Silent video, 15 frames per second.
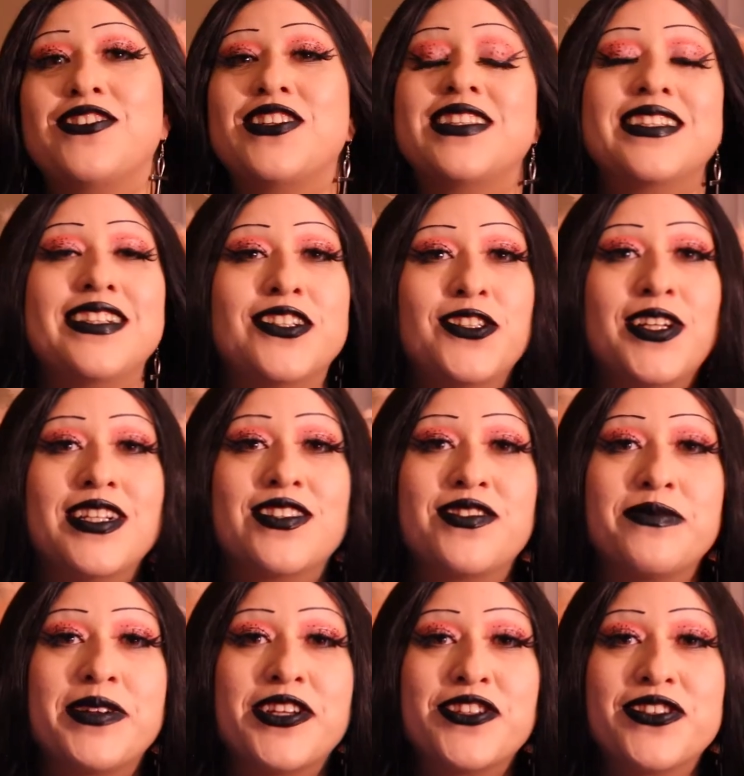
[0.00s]
just did a
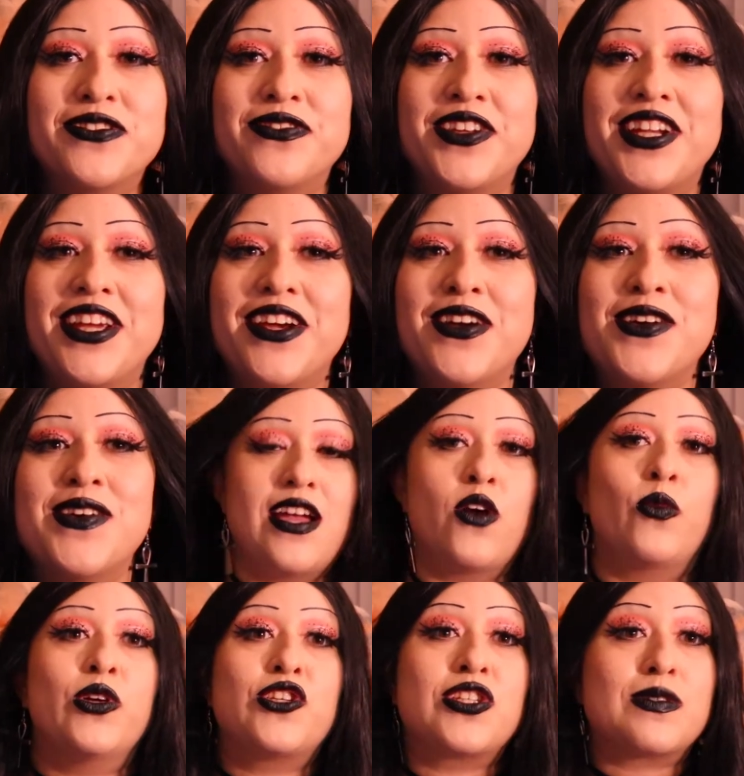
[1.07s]
transformation video,
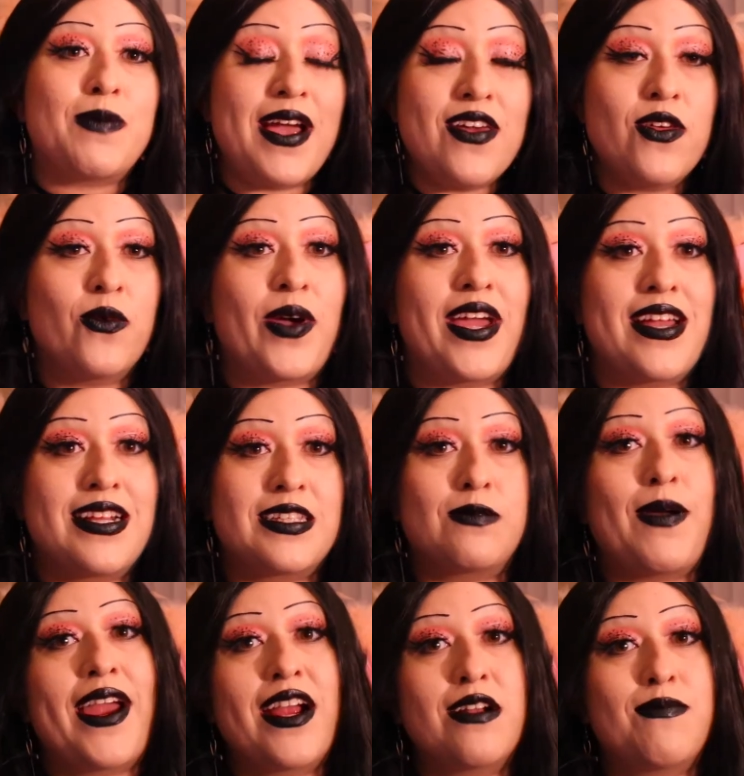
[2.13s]
which is by the way
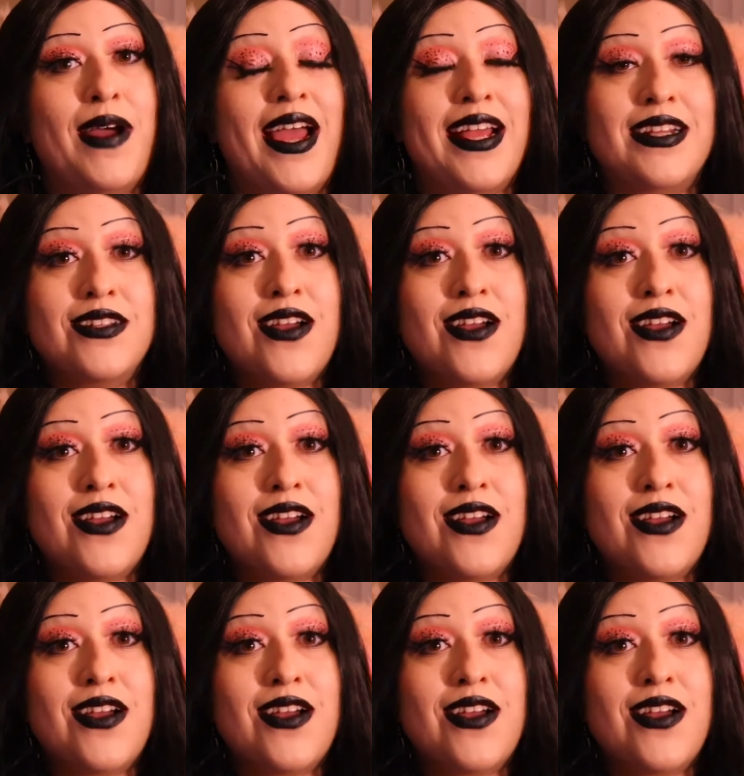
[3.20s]
inspired by